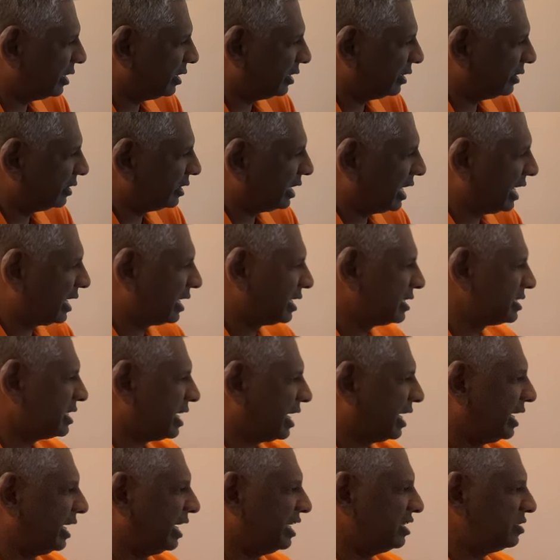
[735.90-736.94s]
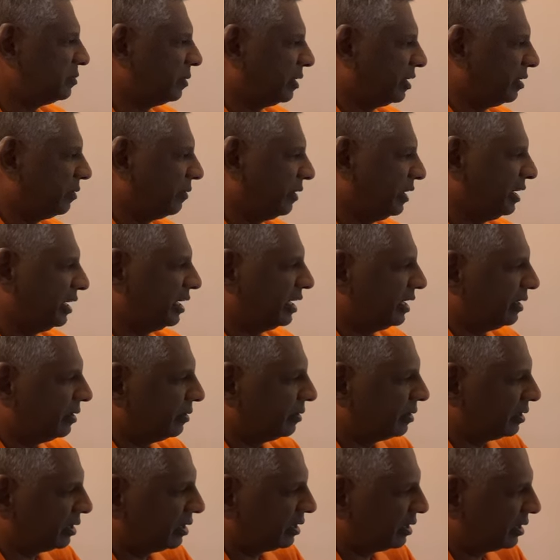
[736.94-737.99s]
It handles the highlights very well and
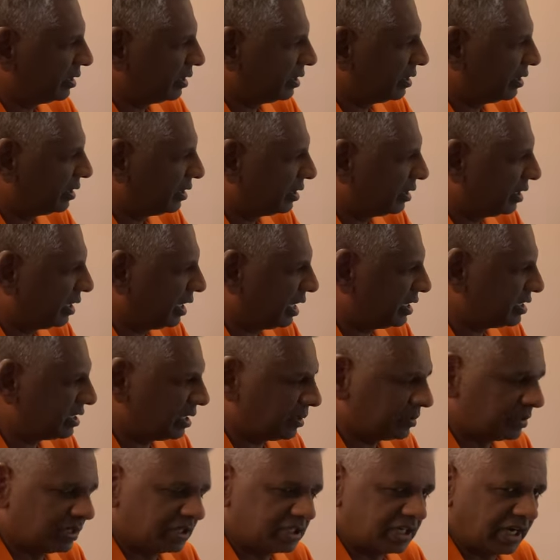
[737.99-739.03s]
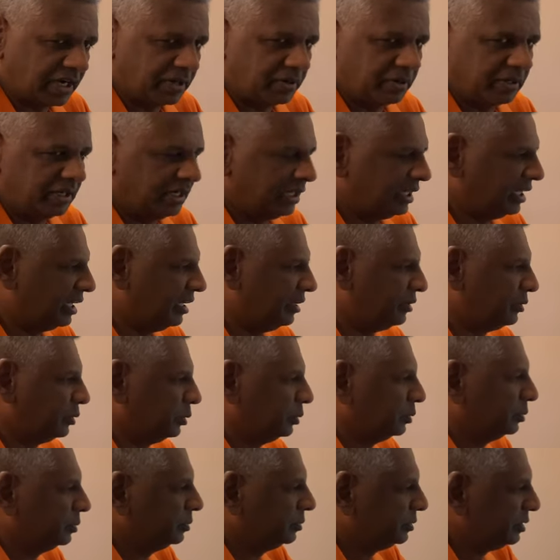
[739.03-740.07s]
gets out the shadow detail too.
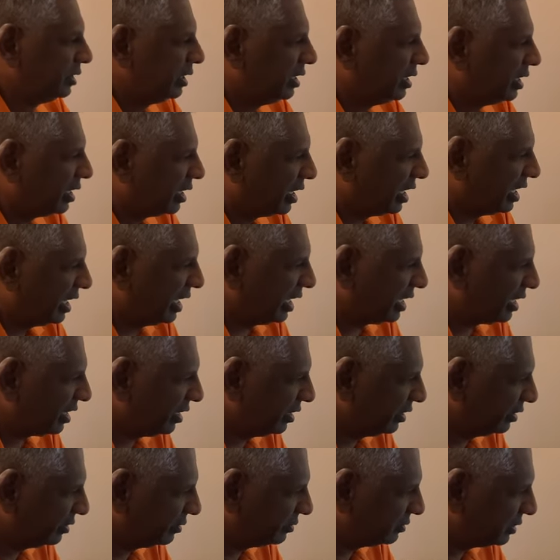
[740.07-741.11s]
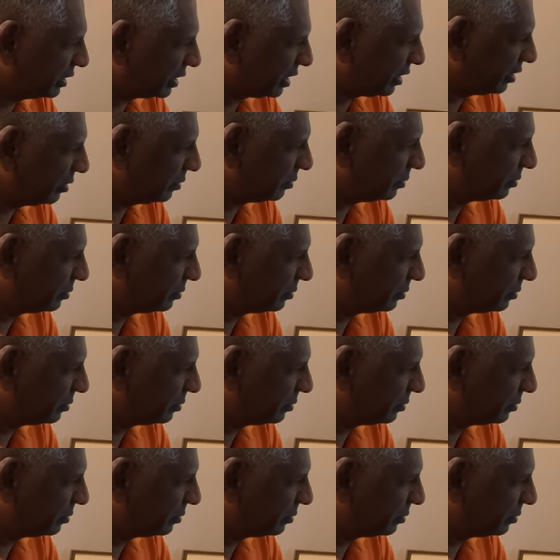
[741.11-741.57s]
A little